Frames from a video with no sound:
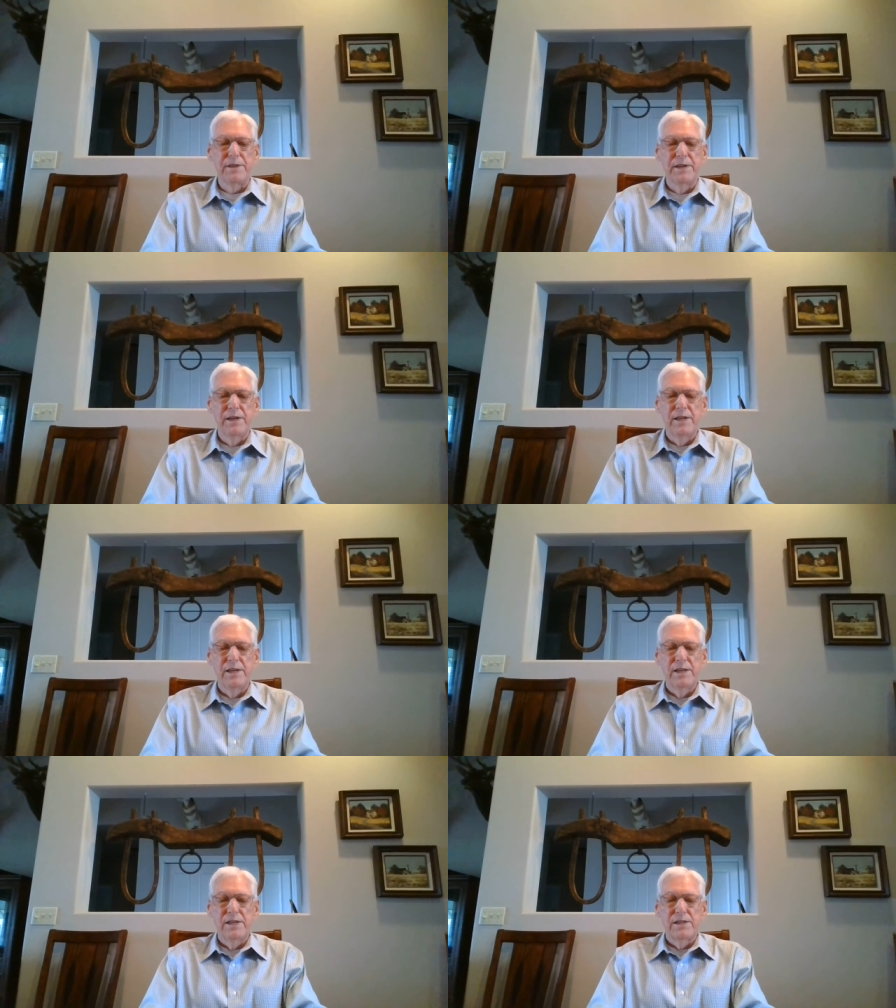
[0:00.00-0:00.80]

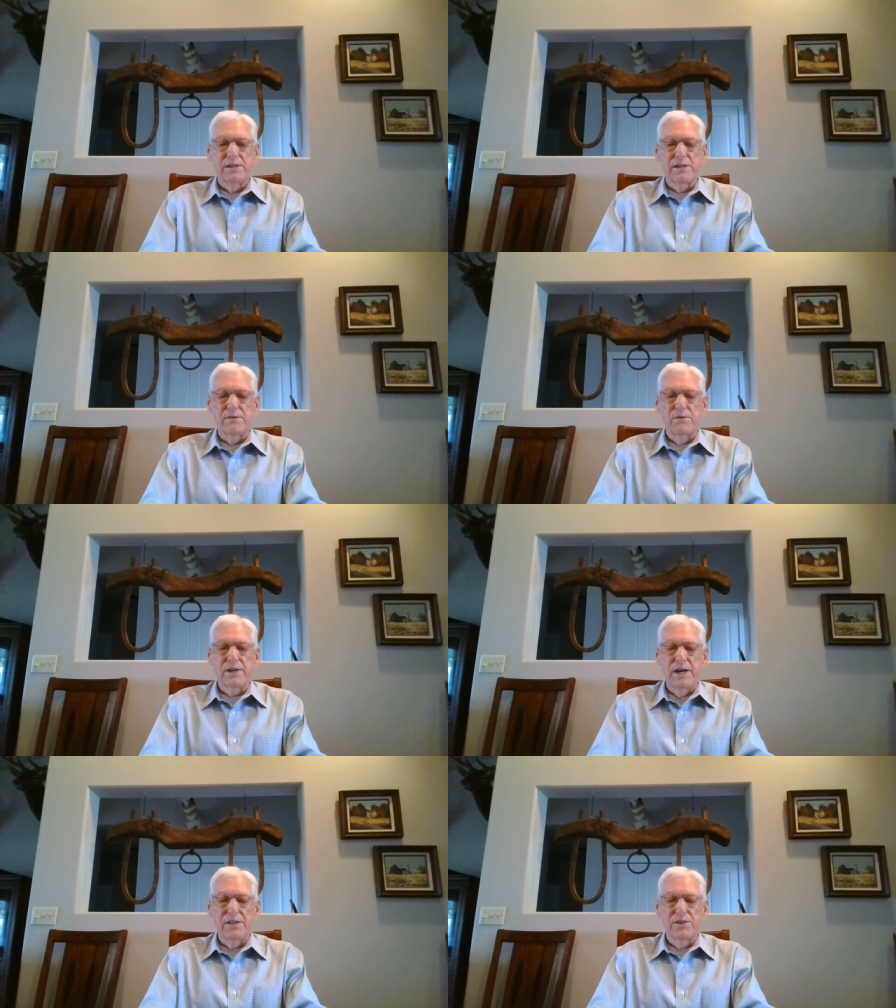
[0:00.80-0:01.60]
It said,
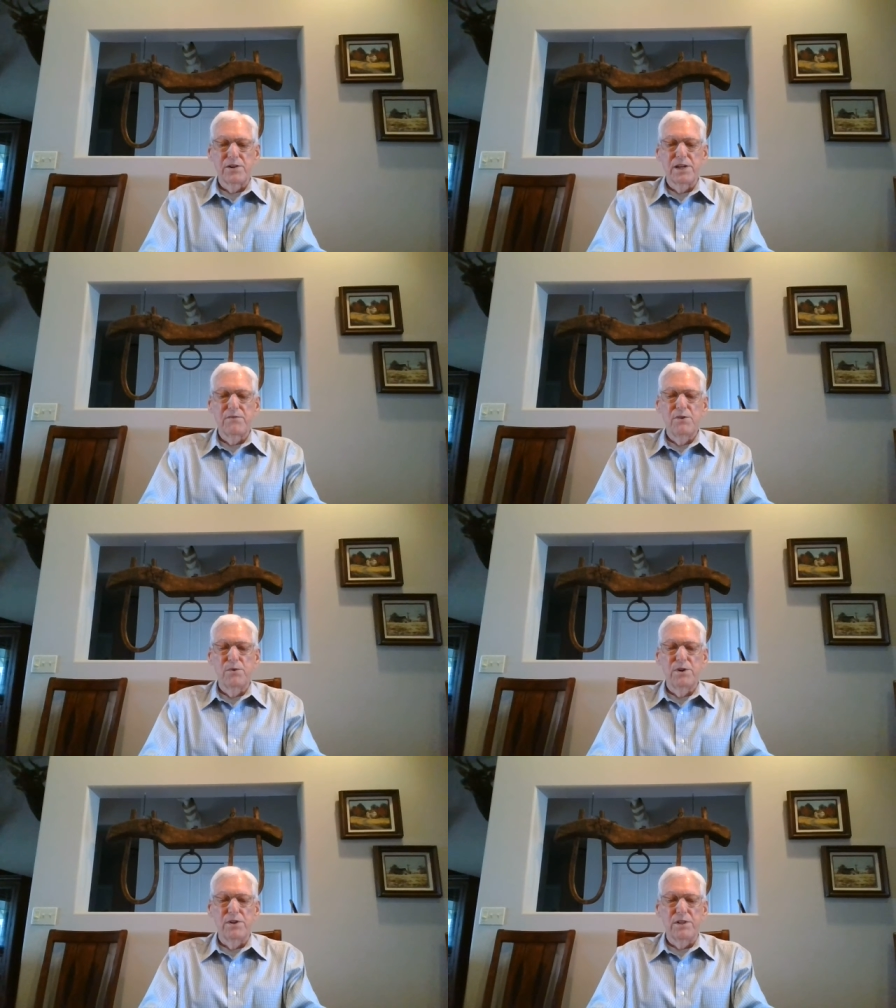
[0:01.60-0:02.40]
"For God so loved the
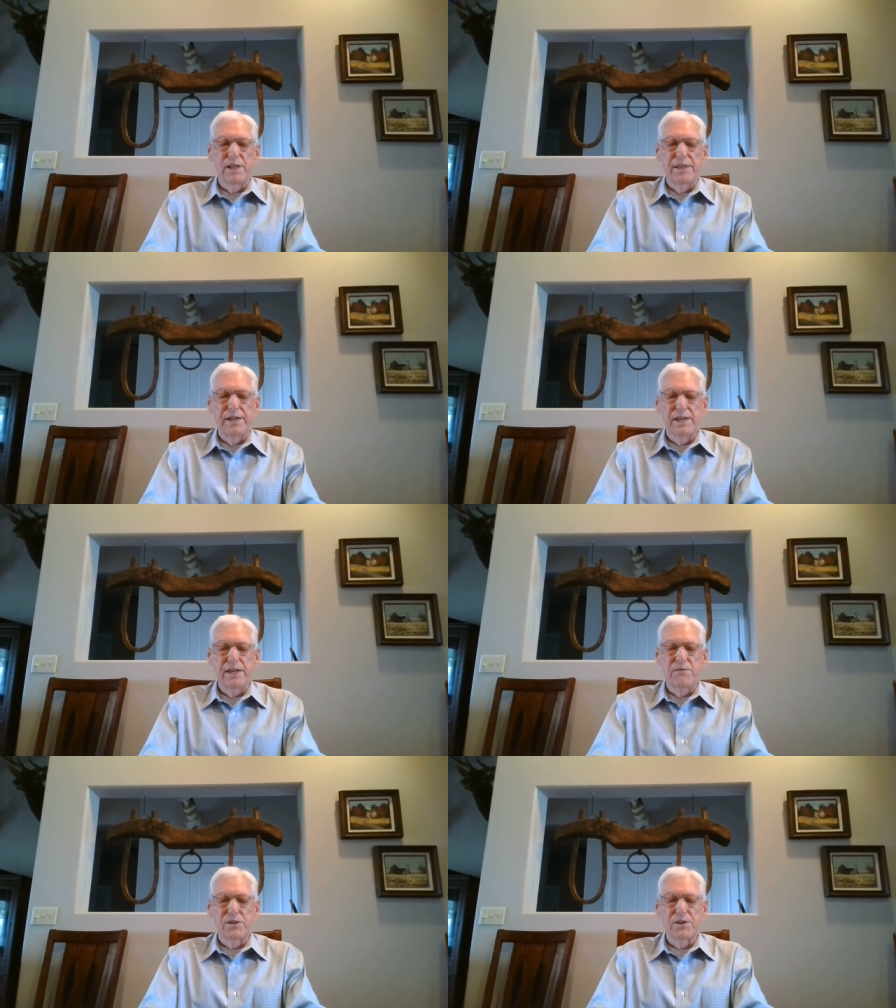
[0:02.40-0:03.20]
world that He
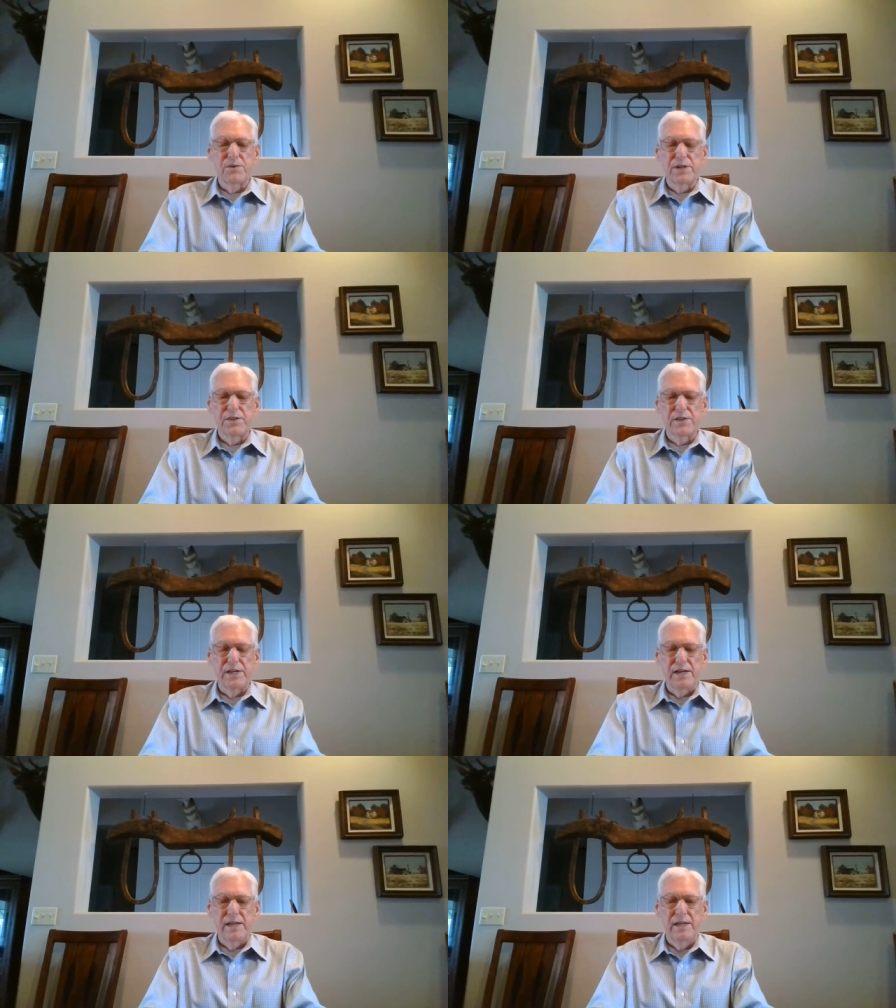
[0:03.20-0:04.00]
gave His only
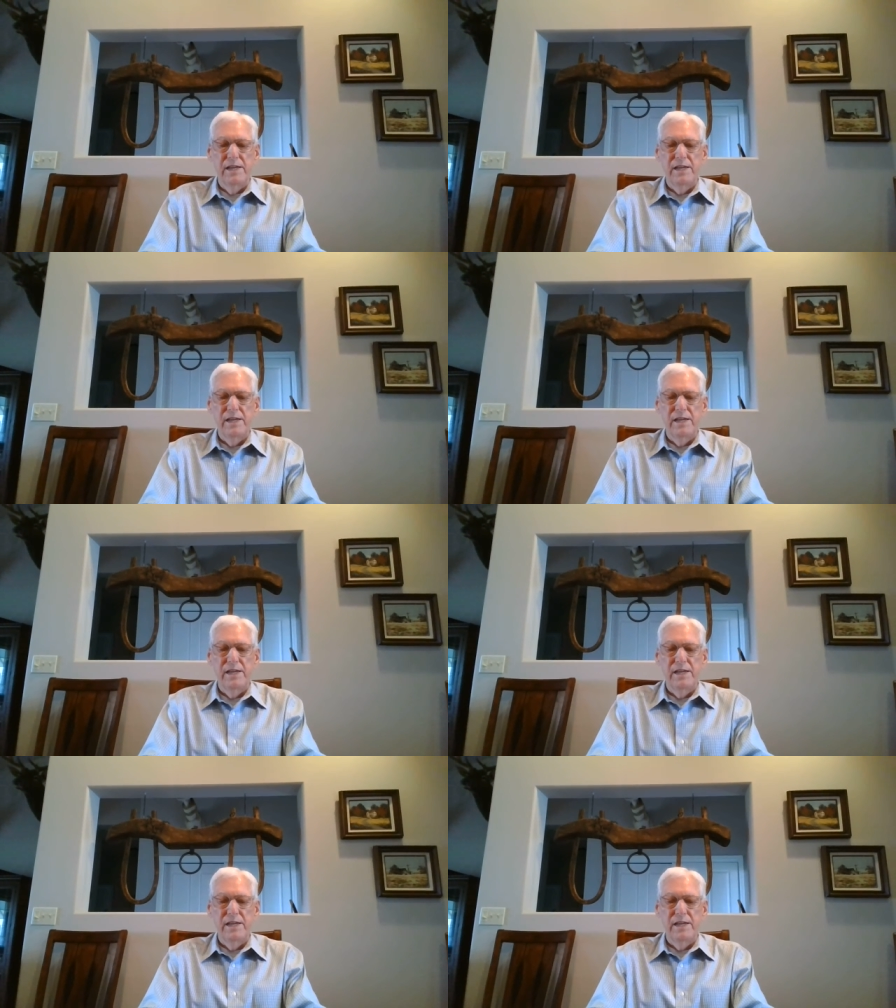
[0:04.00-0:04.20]
Son,